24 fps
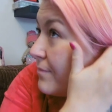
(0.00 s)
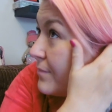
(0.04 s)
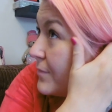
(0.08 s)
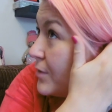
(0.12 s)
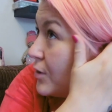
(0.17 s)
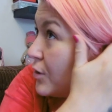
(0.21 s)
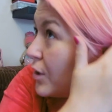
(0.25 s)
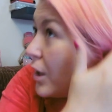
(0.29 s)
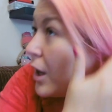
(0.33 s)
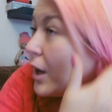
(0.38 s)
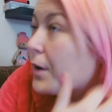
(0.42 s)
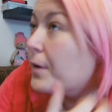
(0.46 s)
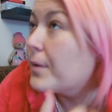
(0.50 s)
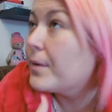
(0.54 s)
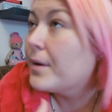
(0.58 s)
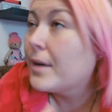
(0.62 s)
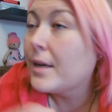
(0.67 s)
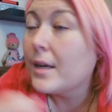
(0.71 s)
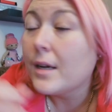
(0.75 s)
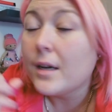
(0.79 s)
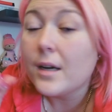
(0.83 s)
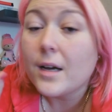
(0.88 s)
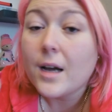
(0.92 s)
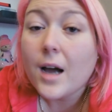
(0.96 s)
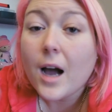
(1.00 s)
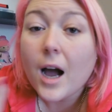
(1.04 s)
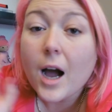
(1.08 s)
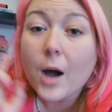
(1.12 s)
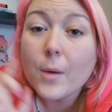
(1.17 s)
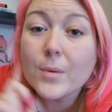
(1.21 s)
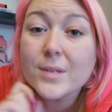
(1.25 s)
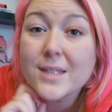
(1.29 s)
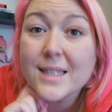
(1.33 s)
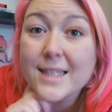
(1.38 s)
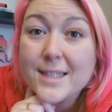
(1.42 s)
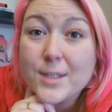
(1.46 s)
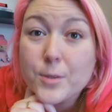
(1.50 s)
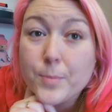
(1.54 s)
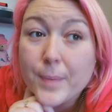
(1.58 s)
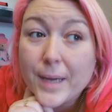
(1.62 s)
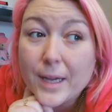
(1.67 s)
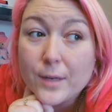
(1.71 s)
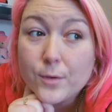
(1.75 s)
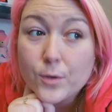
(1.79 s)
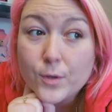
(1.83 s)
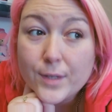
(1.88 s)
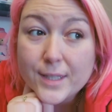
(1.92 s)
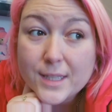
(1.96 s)
So I was a little
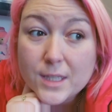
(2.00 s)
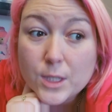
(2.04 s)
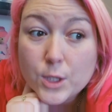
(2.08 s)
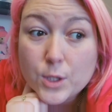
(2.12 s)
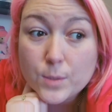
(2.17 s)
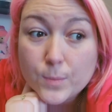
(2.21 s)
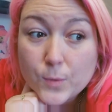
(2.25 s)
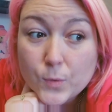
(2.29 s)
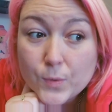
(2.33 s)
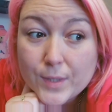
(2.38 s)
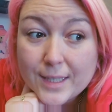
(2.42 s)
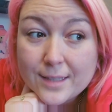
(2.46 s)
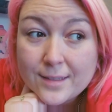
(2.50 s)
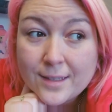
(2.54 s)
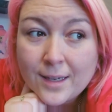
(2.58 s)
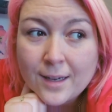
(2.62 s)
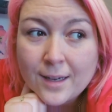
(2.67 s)
bit annoyed this morning.